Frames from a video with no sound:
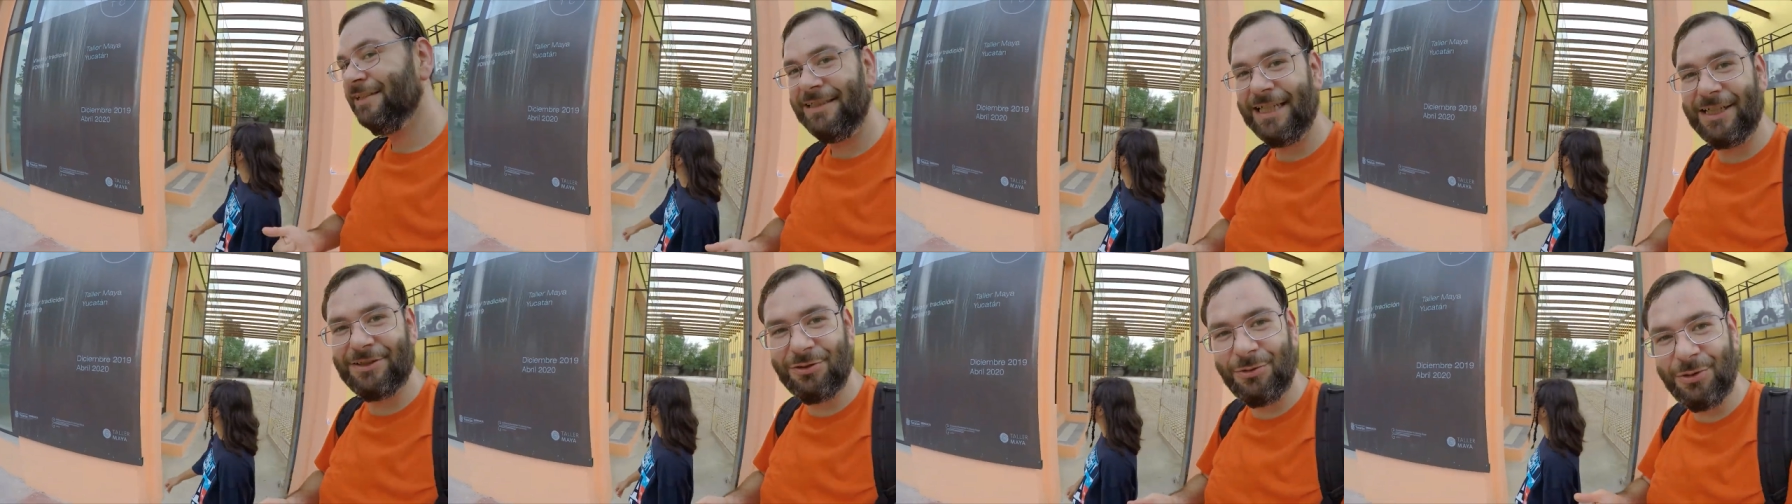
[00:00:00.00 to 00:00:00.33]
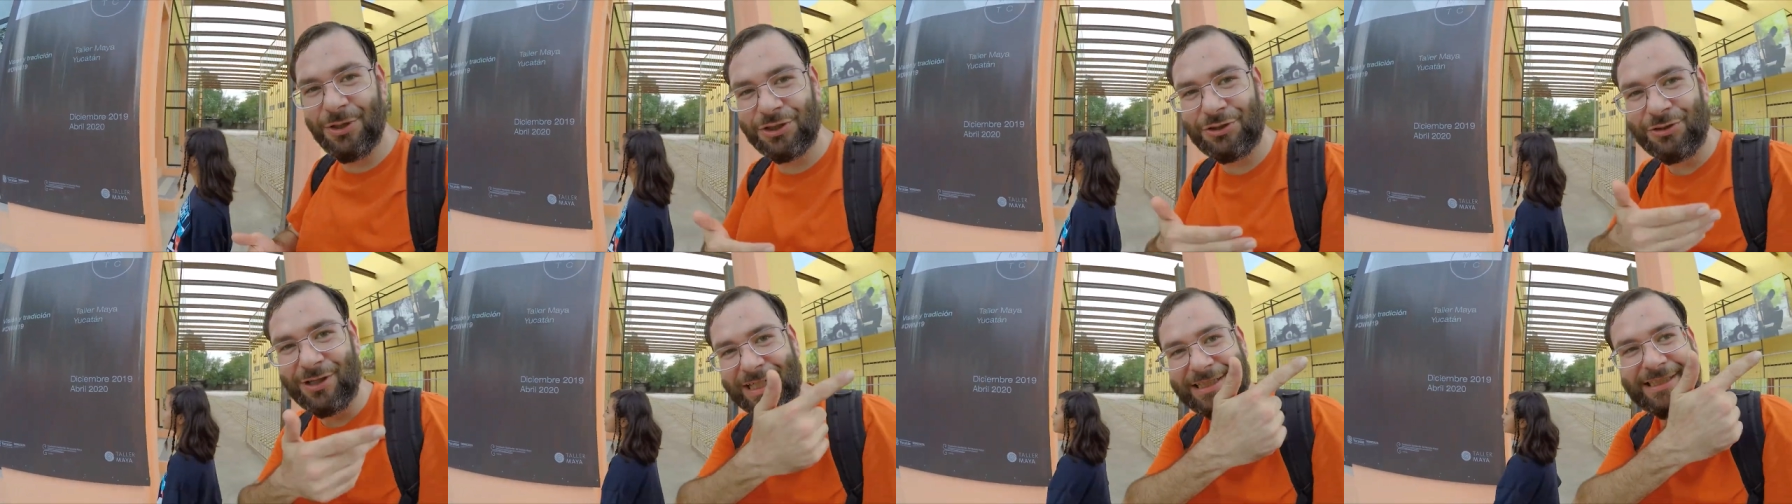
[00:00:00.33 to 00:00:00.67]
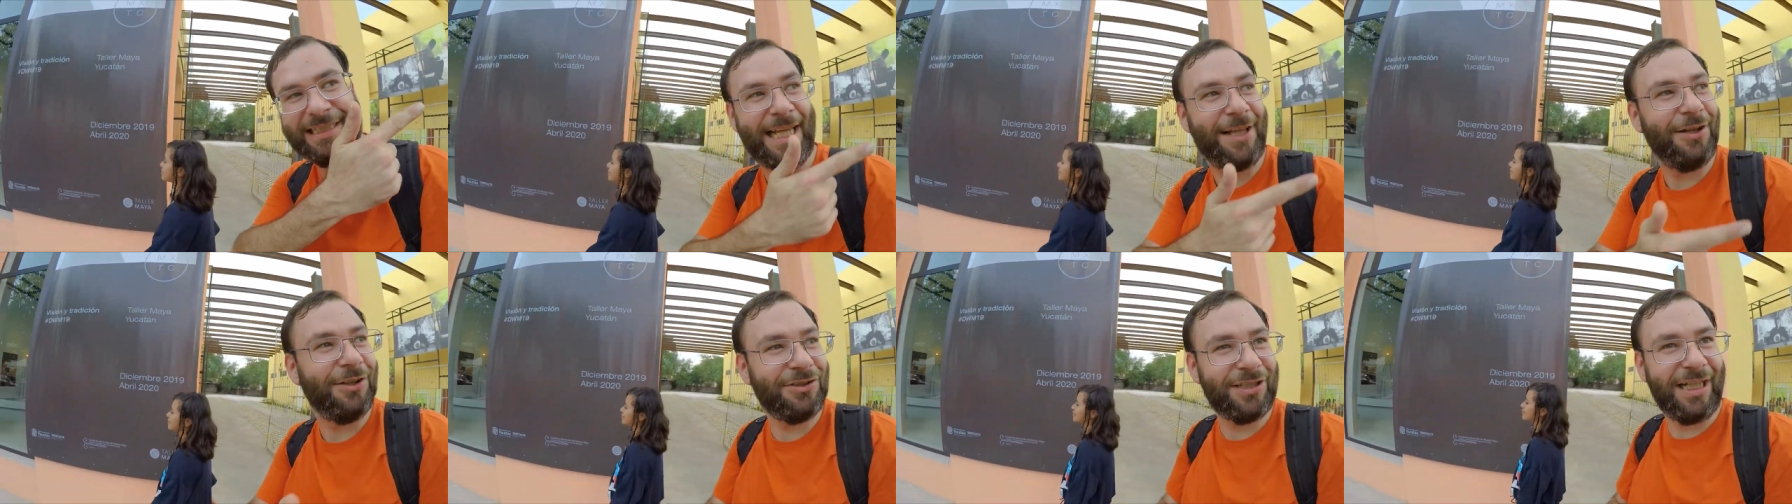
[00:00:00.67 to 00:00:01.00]
That's what we're trying to
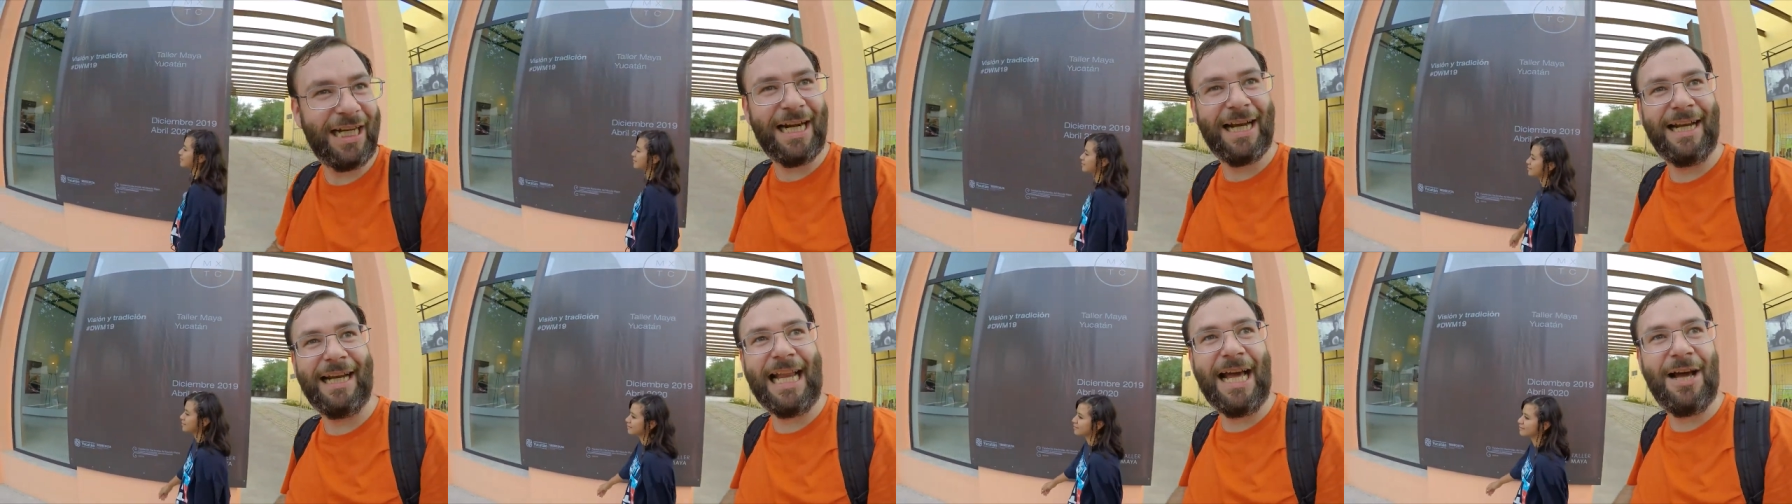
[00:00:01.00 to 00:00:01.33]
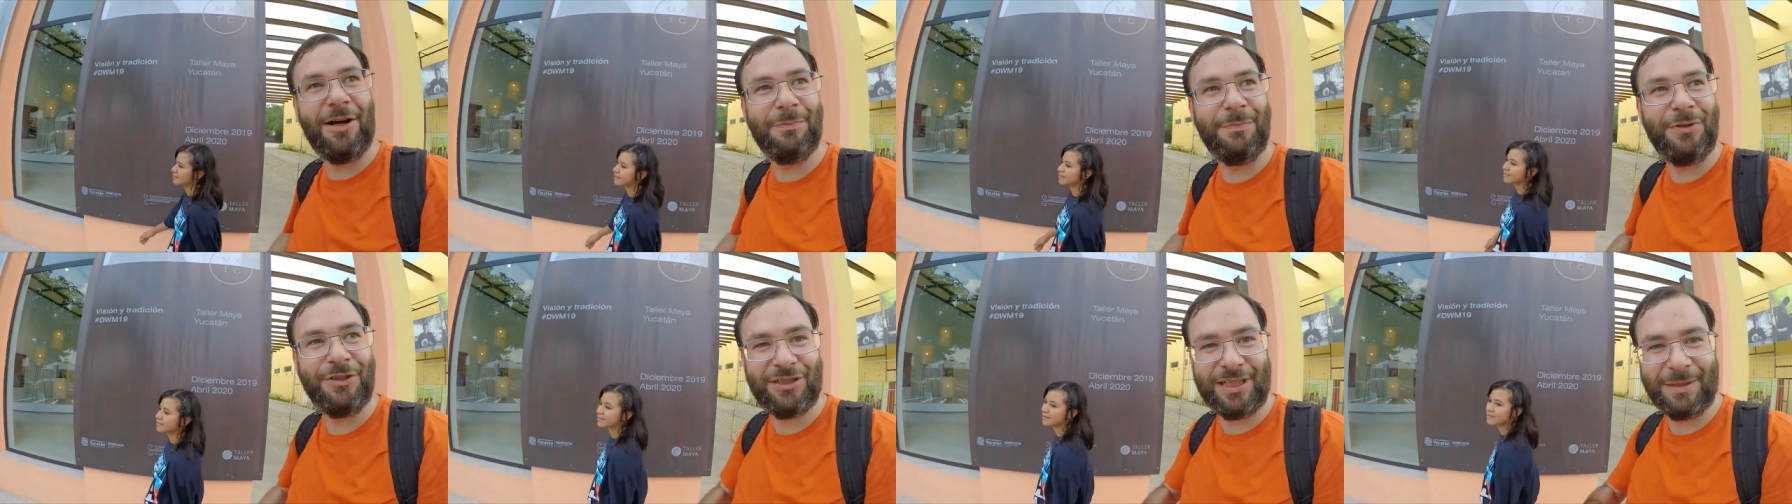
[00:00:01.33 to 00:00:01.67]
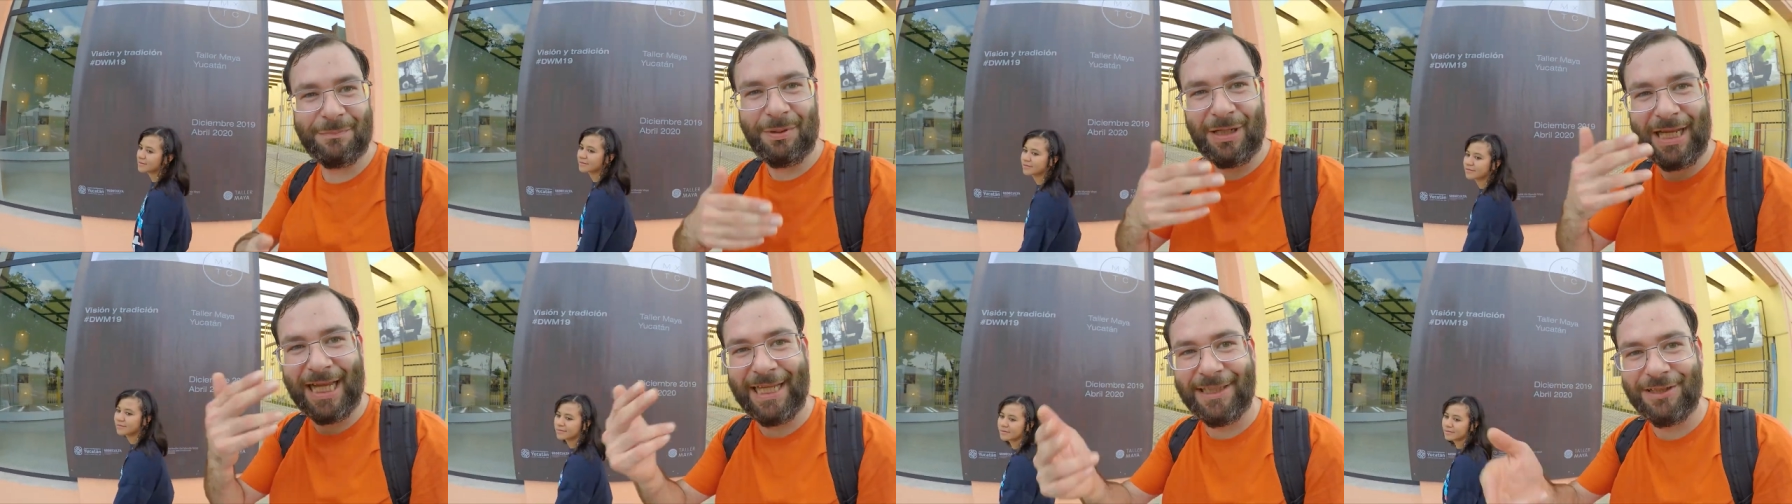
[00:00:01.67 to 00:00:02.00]
say. There's a lot of loud
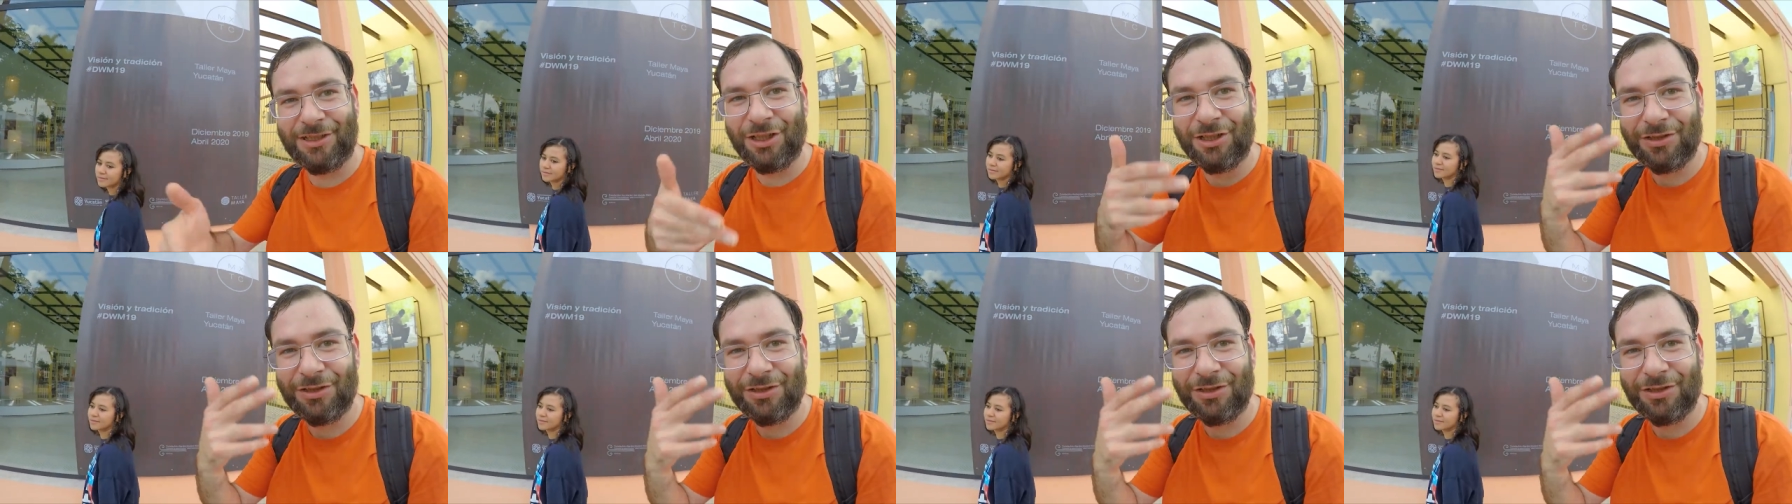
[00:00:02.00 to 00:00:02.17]
music playing.